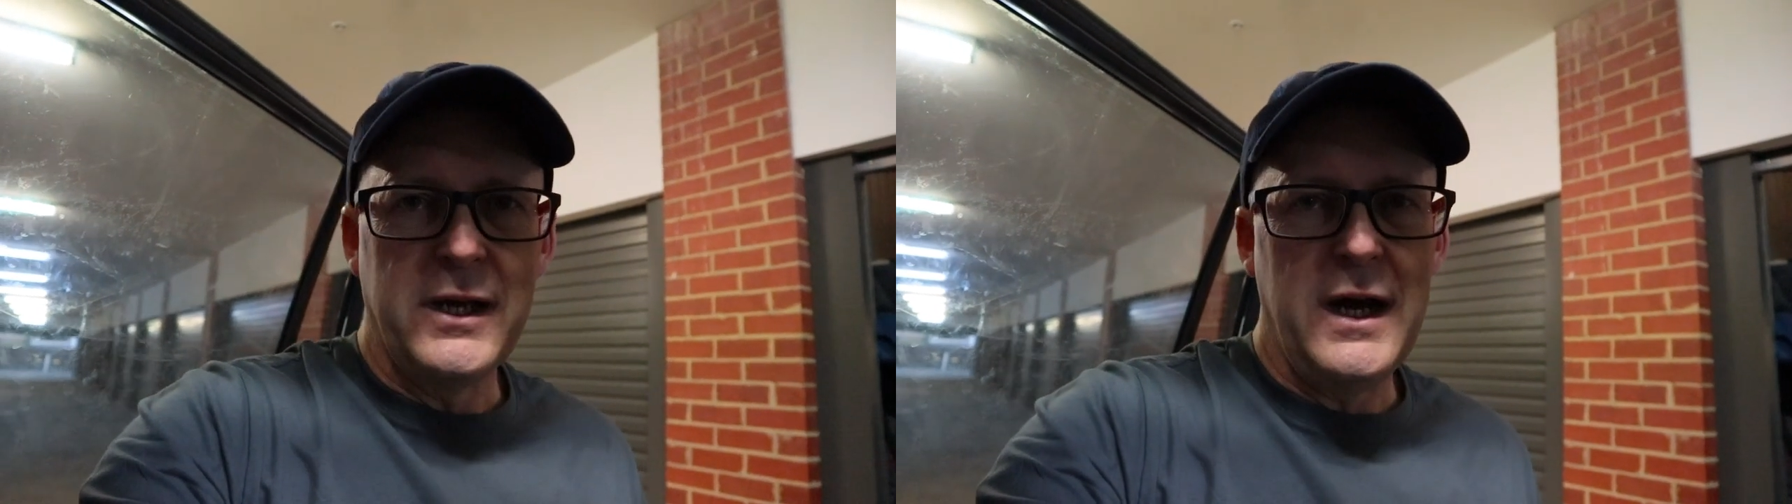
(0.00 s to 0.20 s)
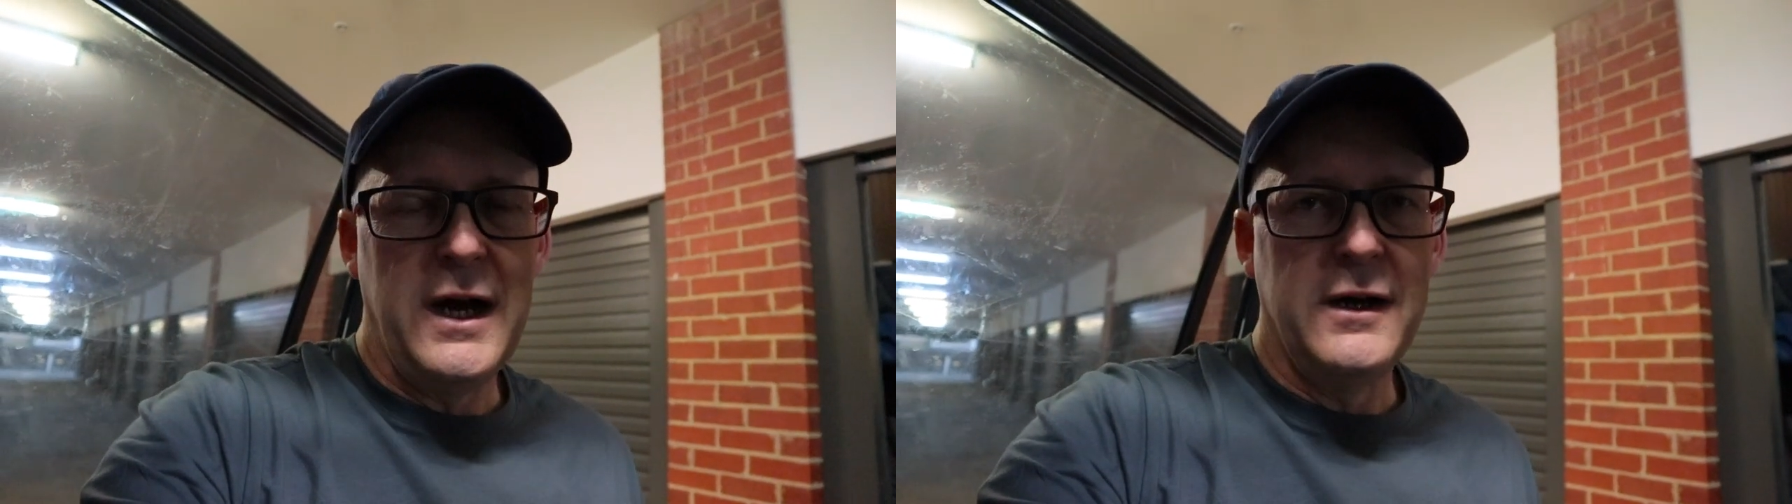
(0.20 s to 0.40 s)

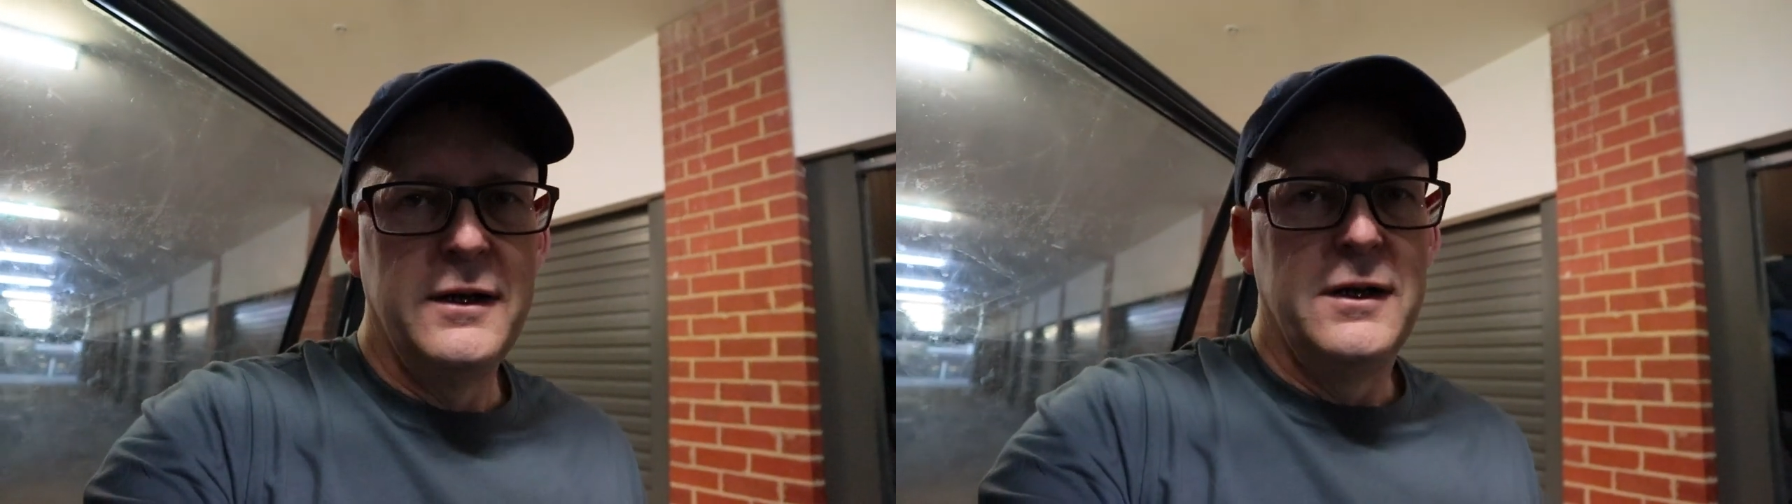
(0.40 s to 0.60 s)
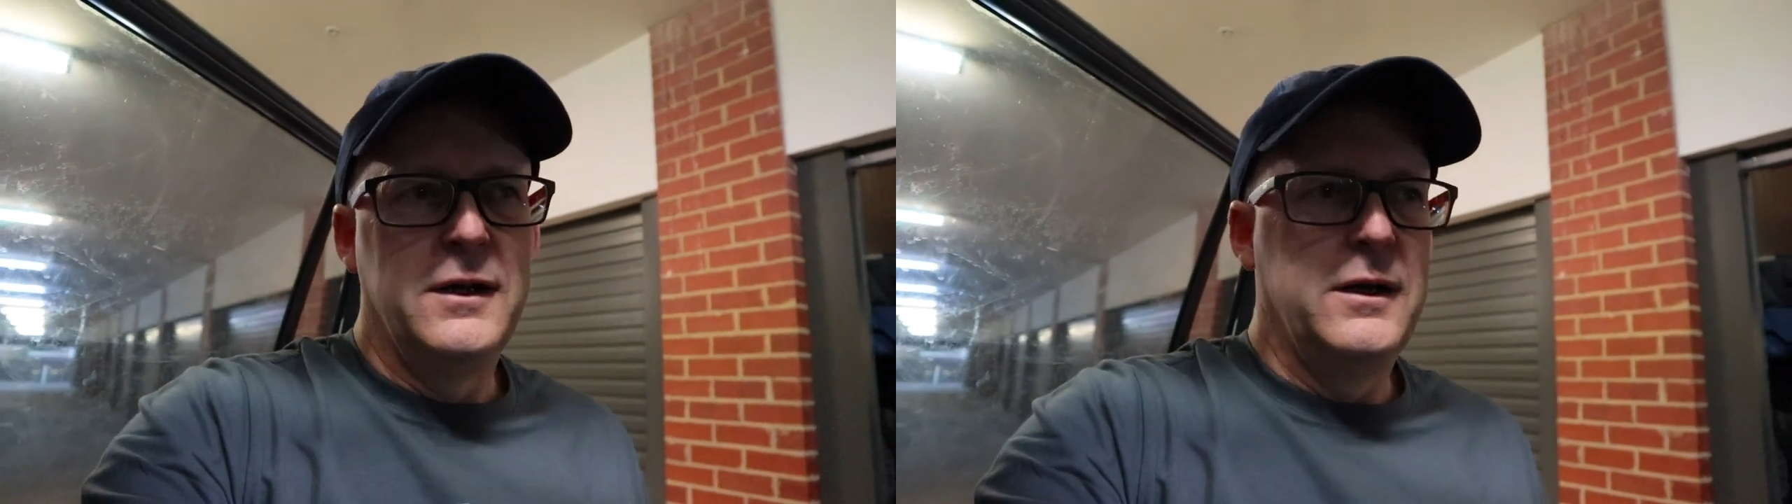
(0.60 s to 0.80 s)
car,
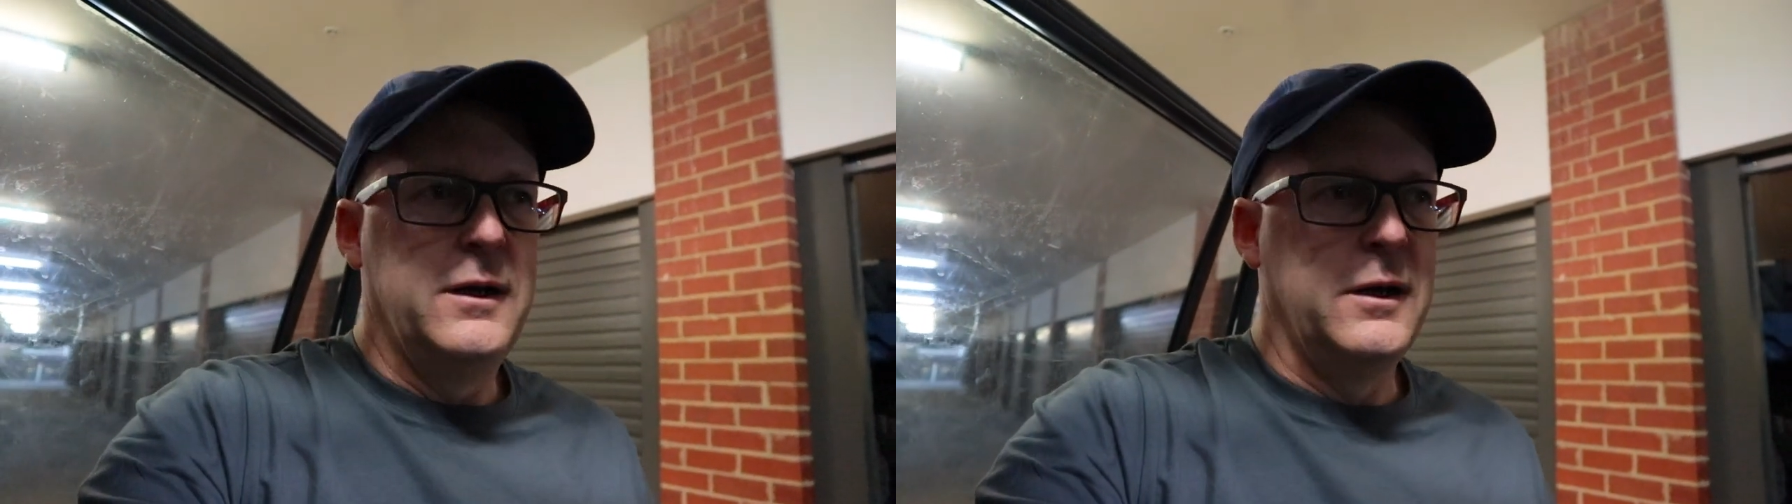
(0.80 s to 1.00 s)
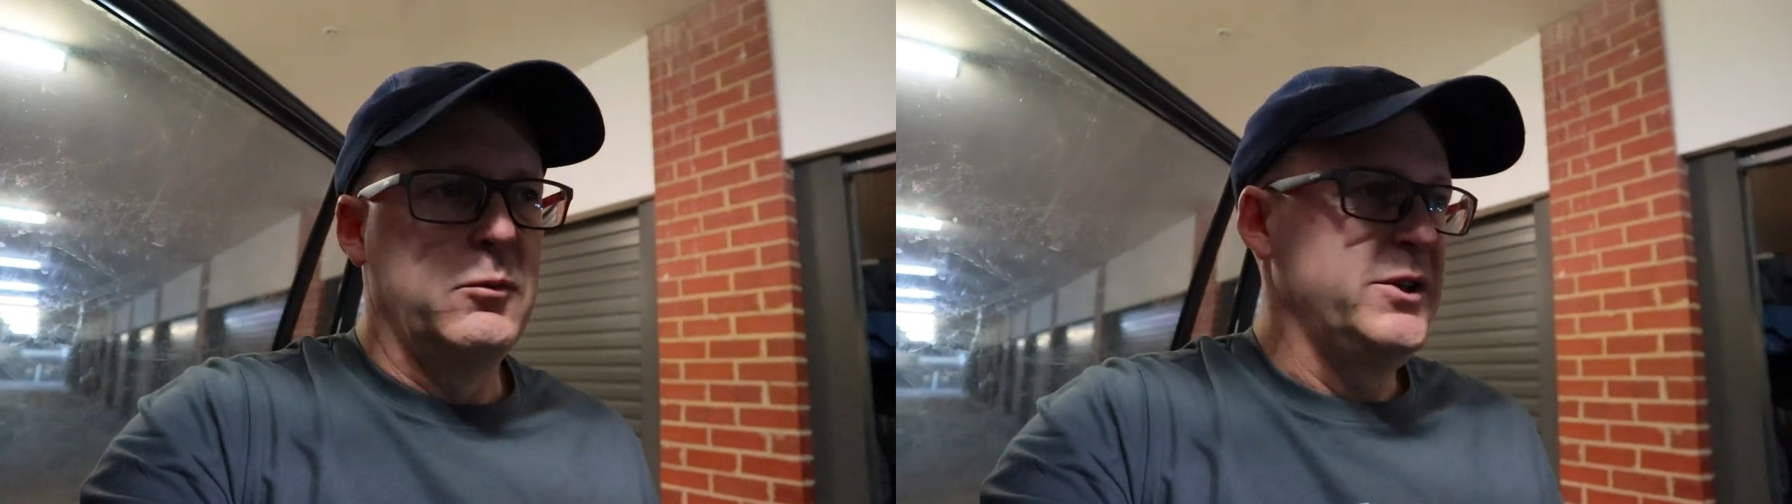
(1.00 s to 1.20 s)

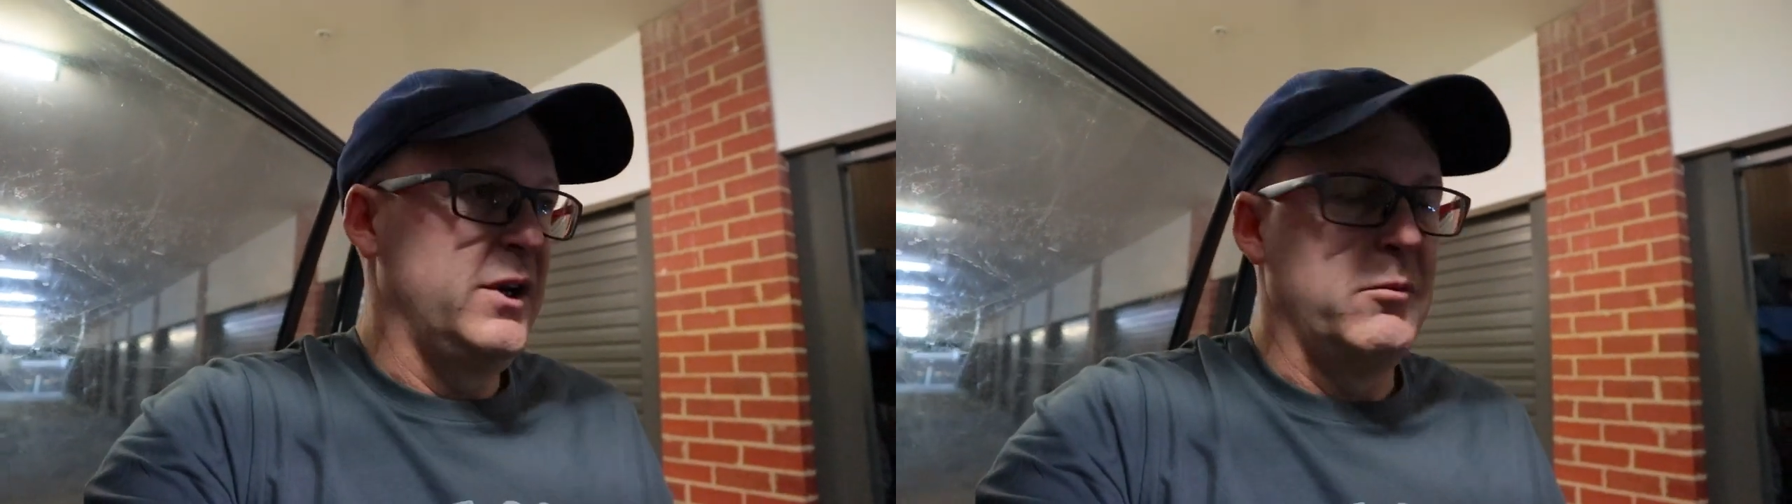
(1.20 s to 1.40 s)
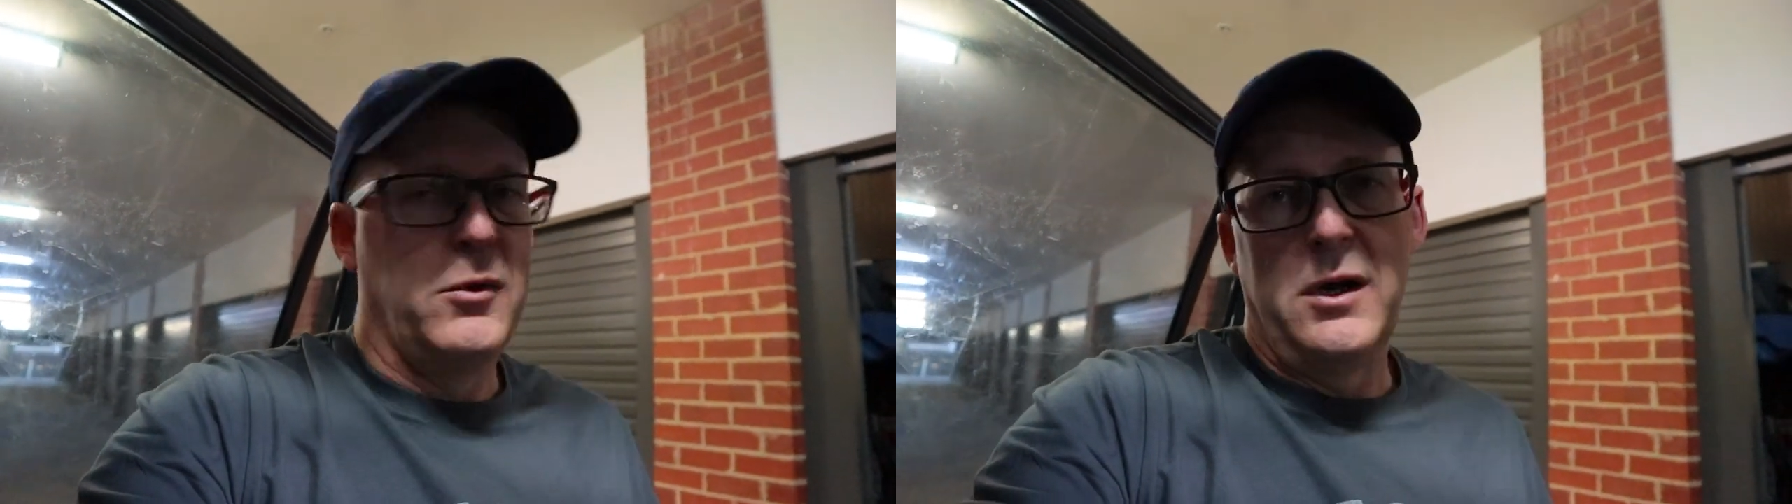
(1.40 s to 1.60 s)
uh, which
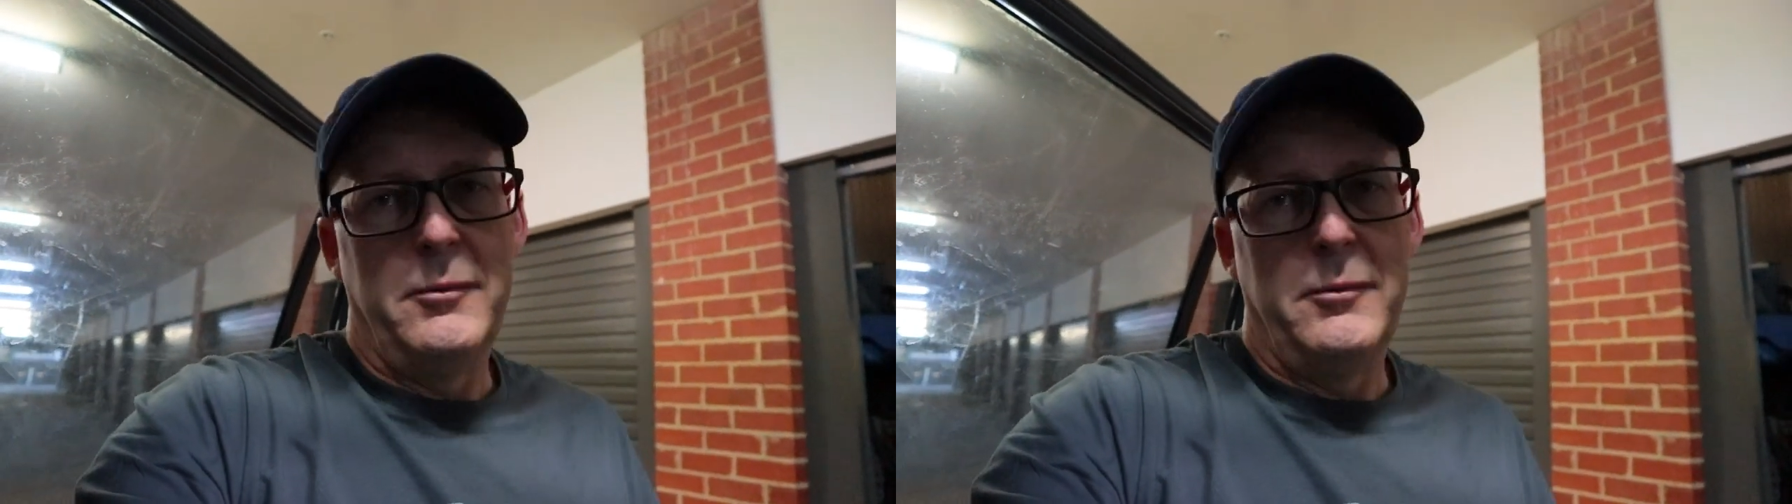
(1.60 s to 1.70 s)
I don't mind.